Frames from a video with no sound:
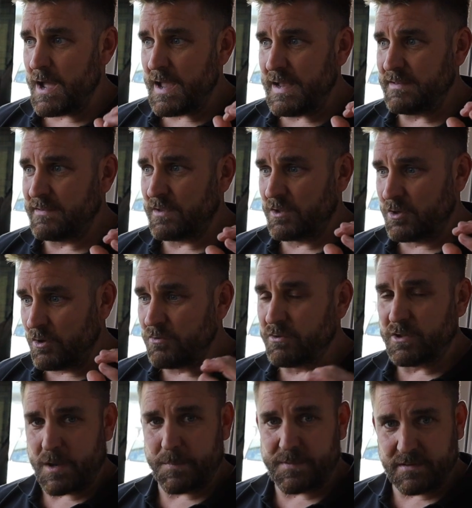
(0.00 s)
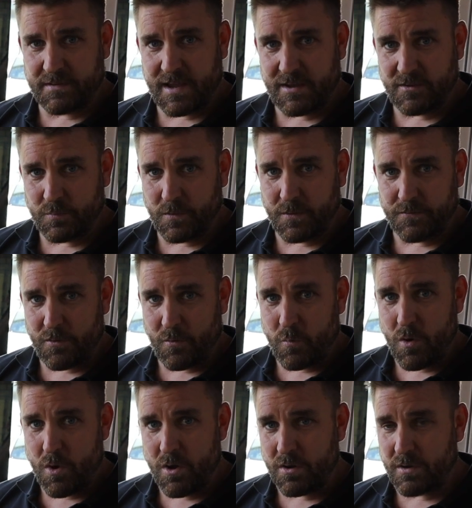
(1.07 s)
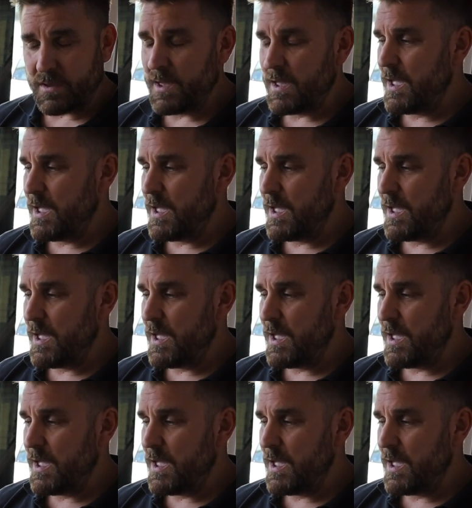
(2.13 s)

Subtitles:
It's a good couple of days worth of work.